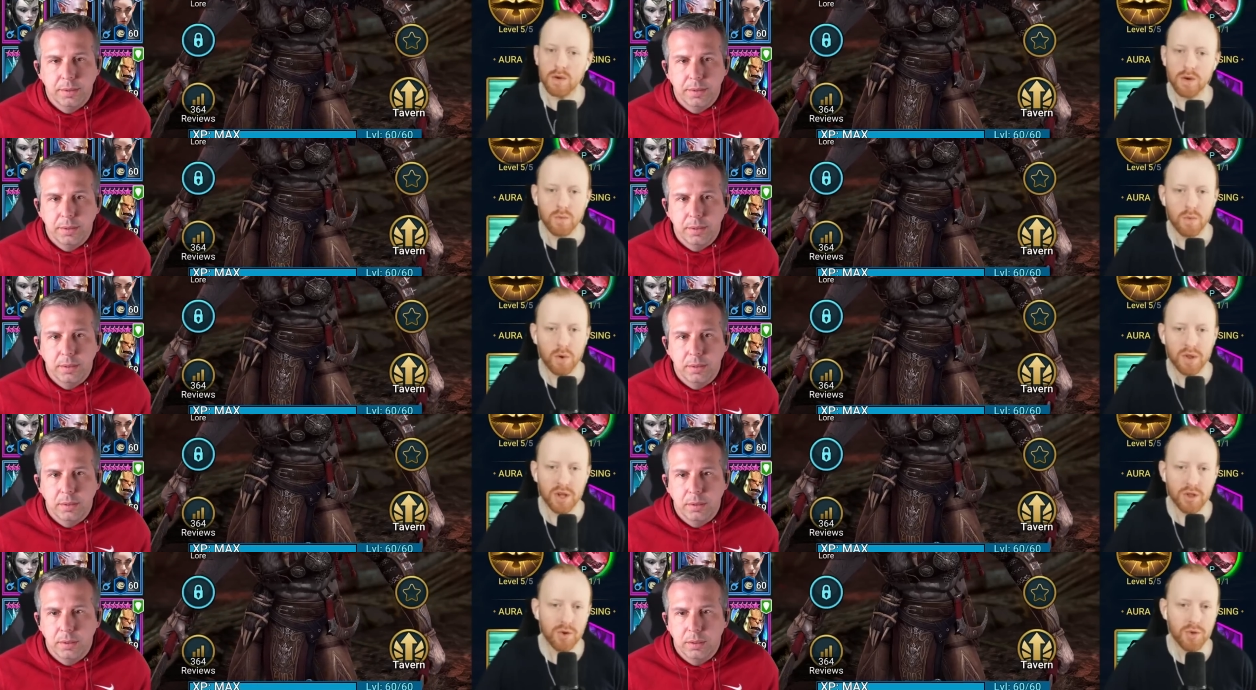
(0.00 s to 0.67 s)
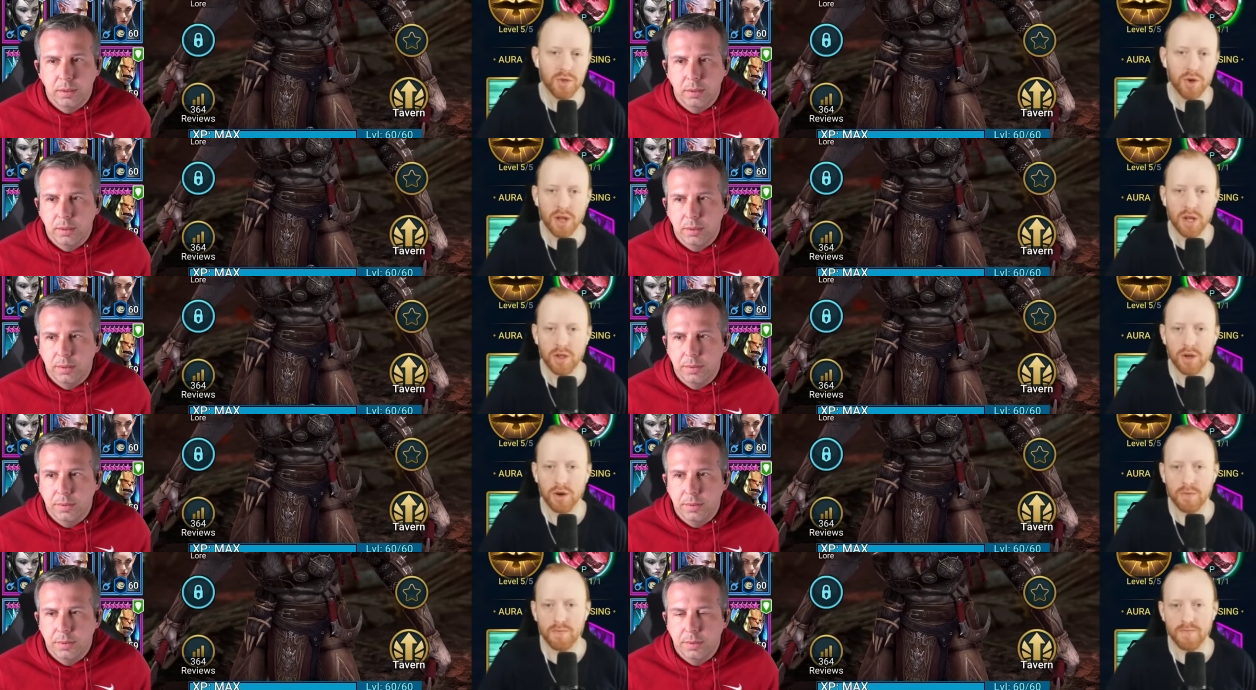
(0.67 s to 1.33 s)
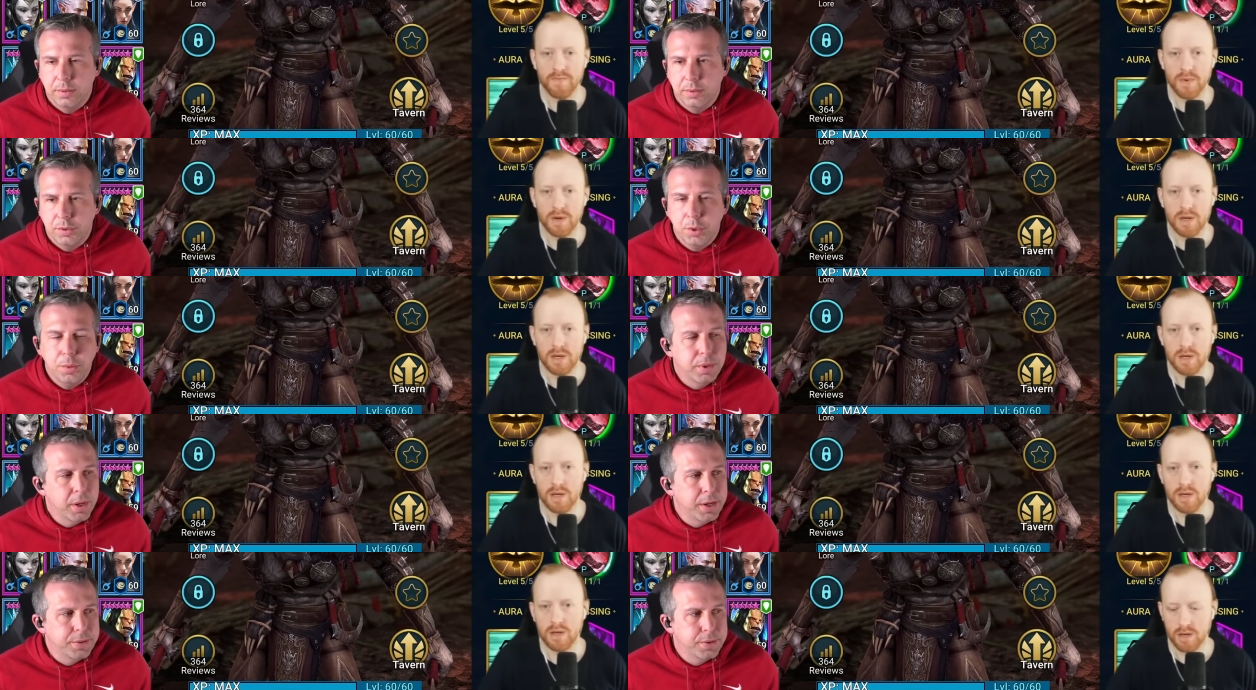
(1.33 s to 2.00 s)
Speaker 1: what is it, 232?
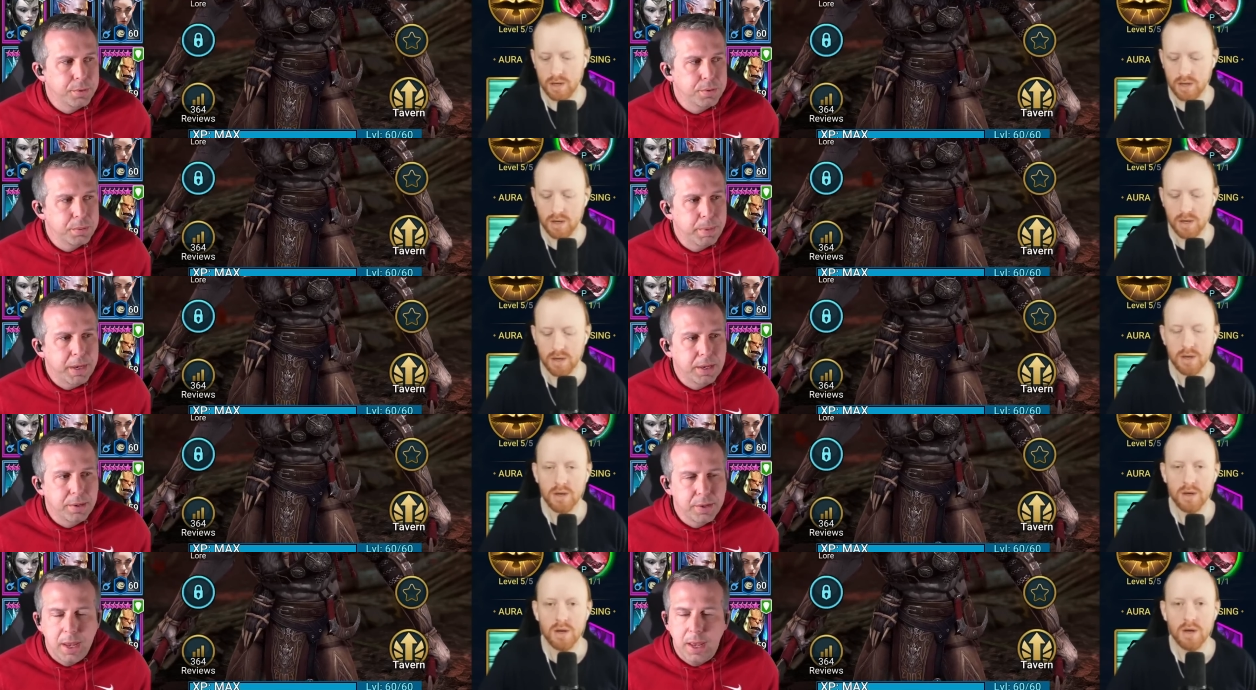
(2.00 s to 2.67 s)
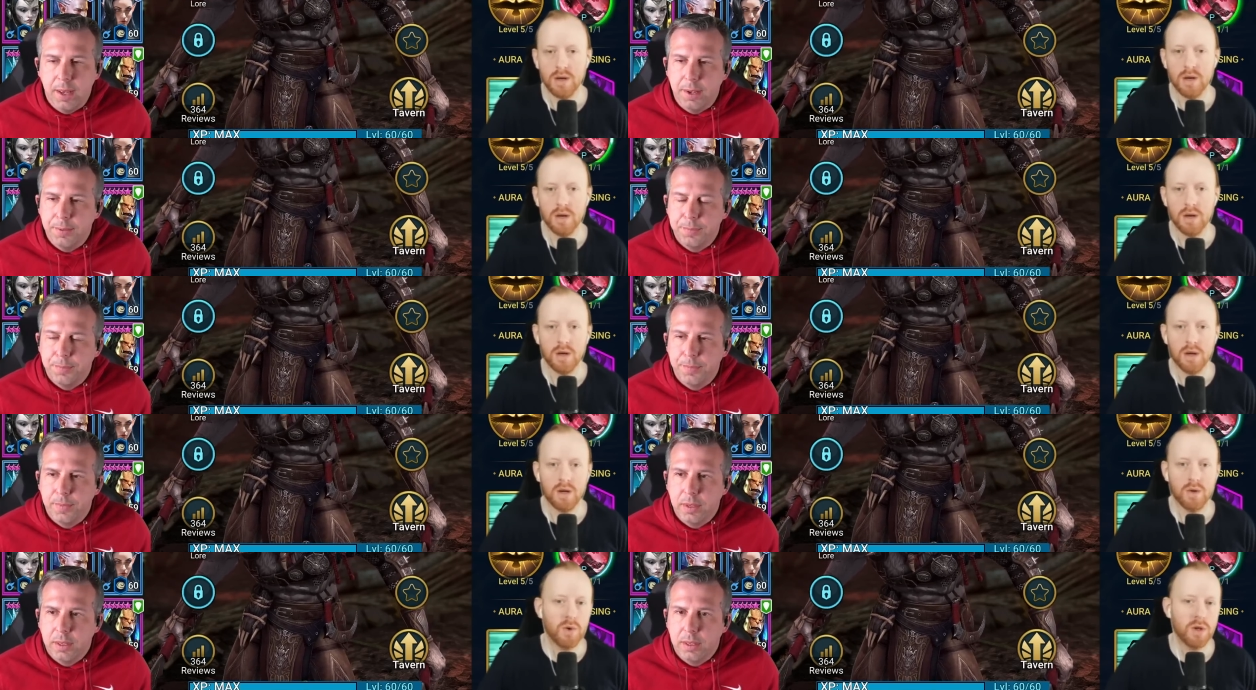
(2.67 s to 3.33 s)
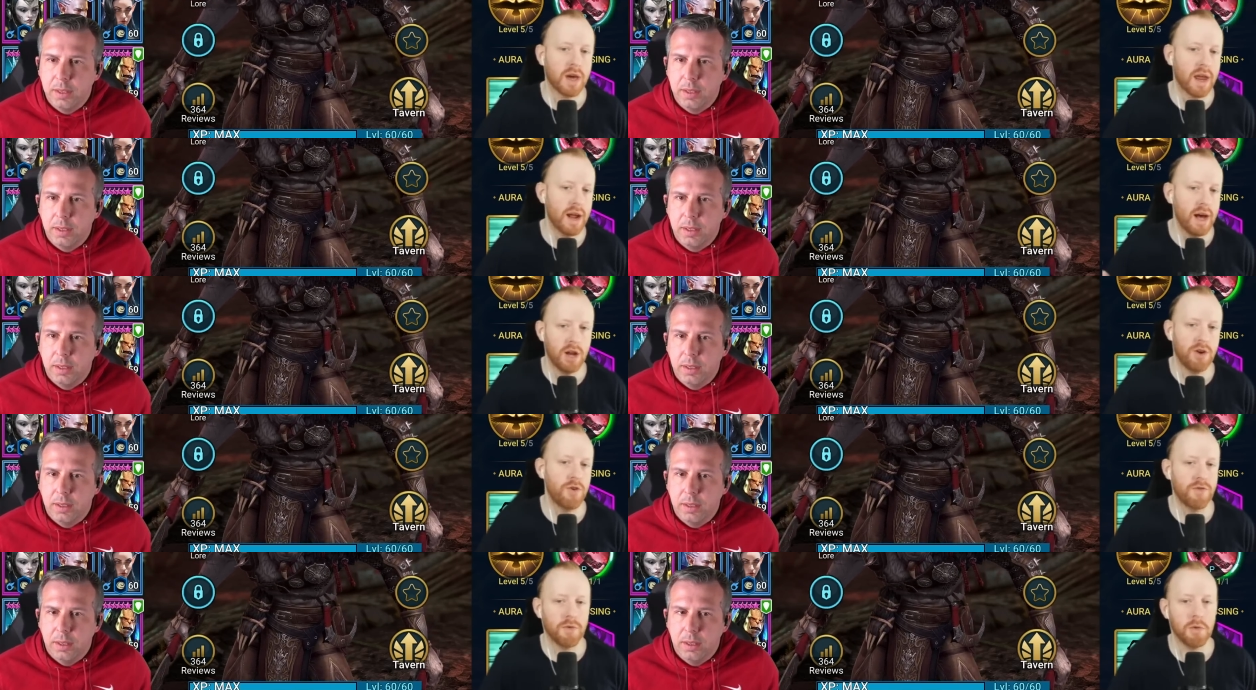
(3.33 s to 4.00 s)
Speaker 2: 232 speed, yeah
Speaker 1: well, you get
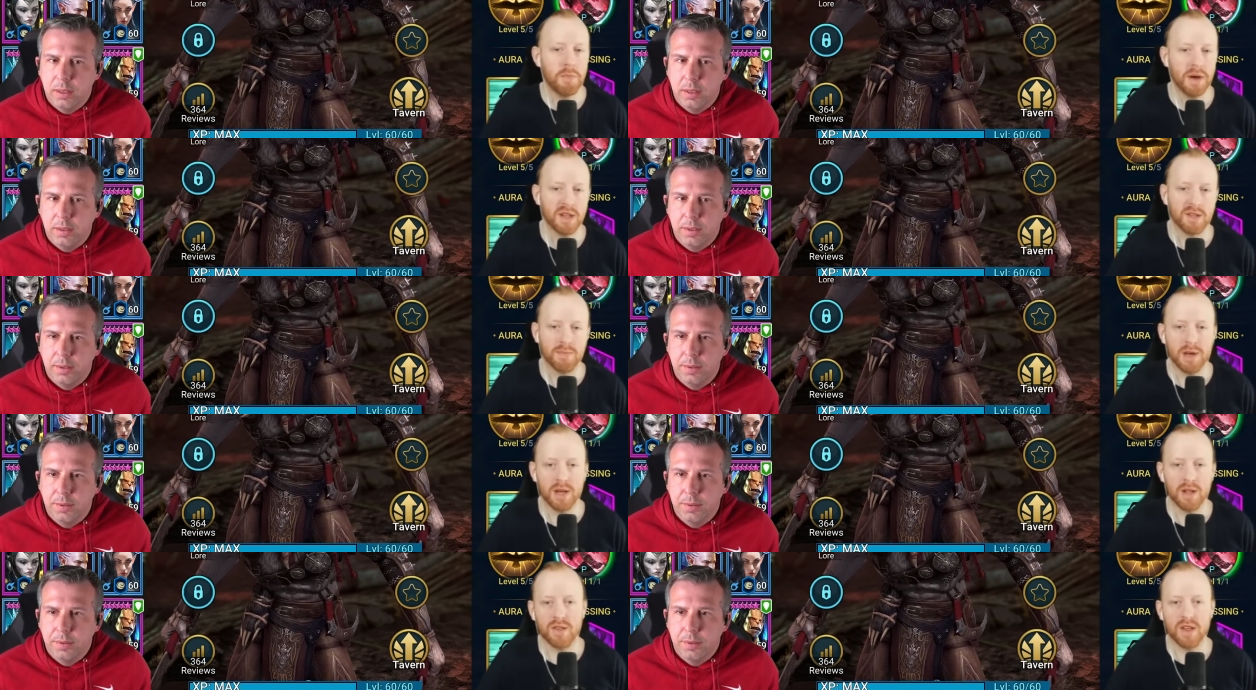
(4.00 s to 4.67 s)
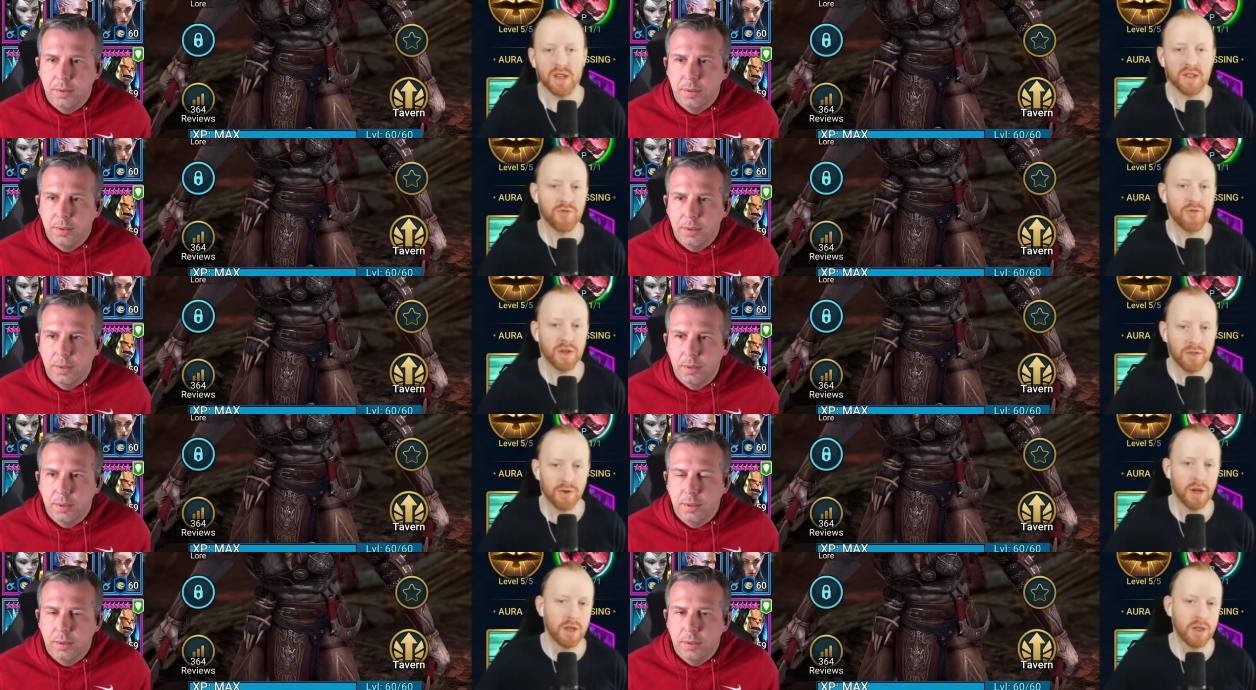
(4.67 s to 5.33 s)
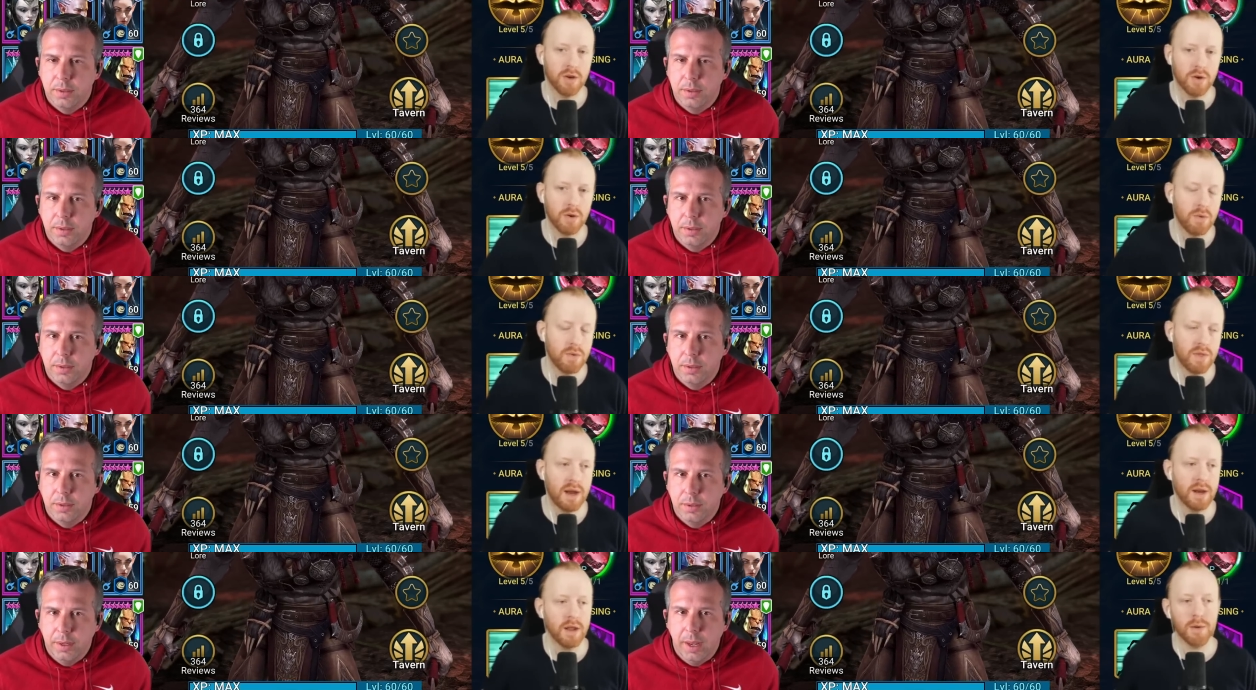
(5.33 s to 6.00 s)
100 from the base speed, so that's 332.
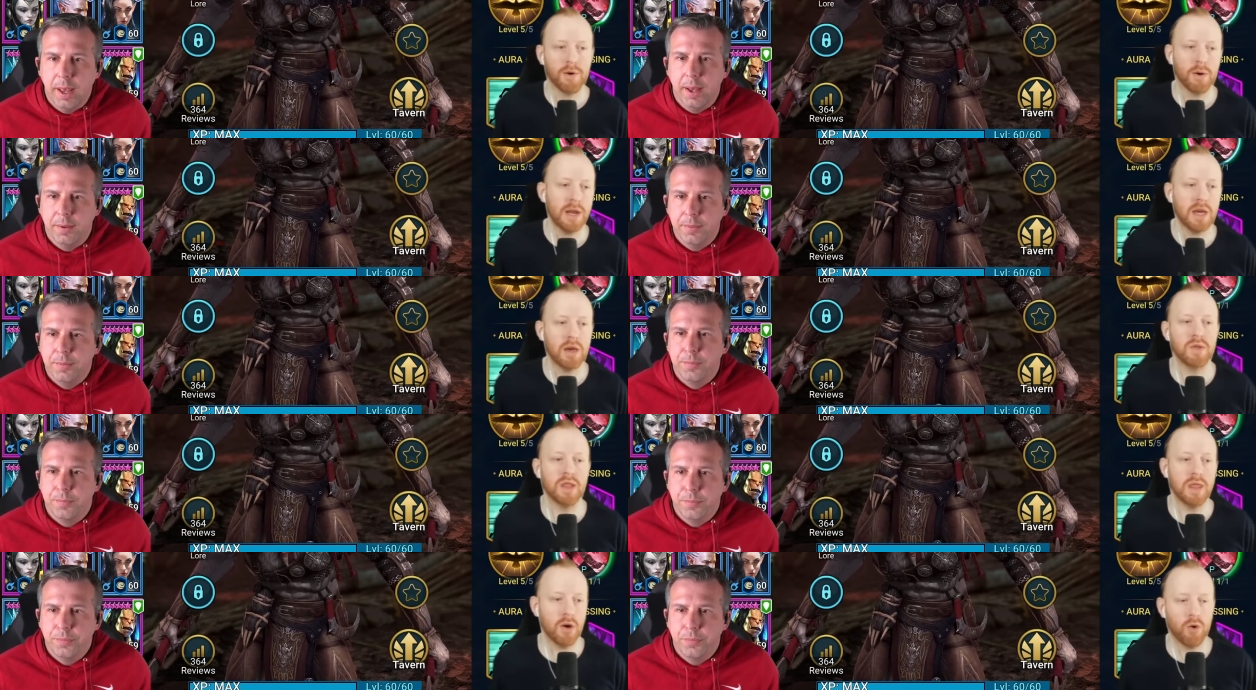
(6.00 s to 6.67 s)
Then you're probably yeah. using the